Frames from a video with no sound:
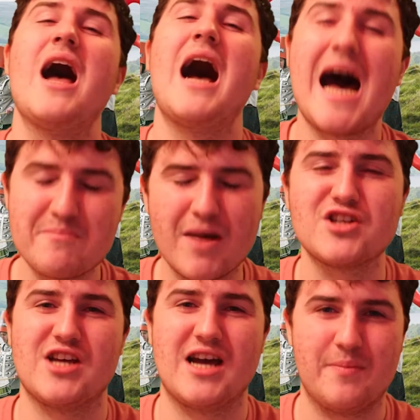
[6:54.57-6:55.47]
I'm
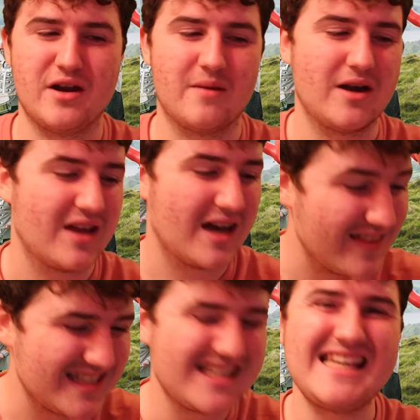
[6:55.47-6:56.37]
much happier about that.
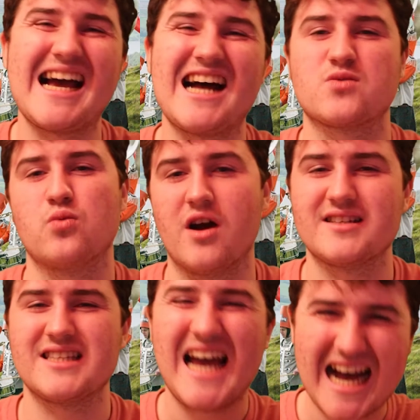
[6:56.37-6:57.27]
The tea has
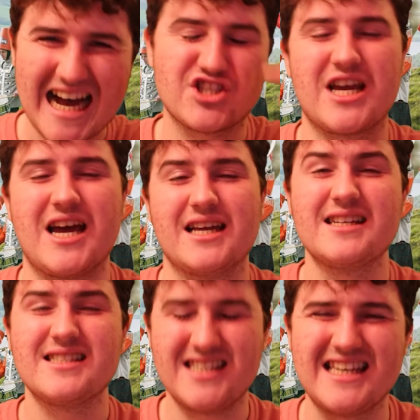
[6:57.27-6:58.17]
worked. Hashtag
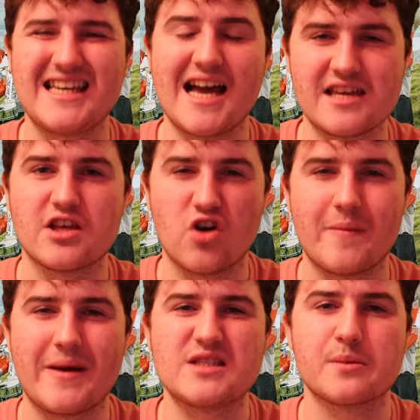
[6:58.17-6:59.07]
tea gang in the
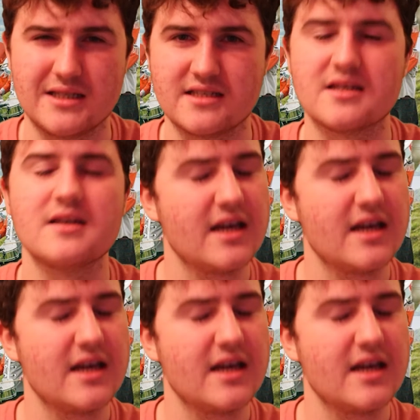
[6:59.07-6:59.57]
comments, please.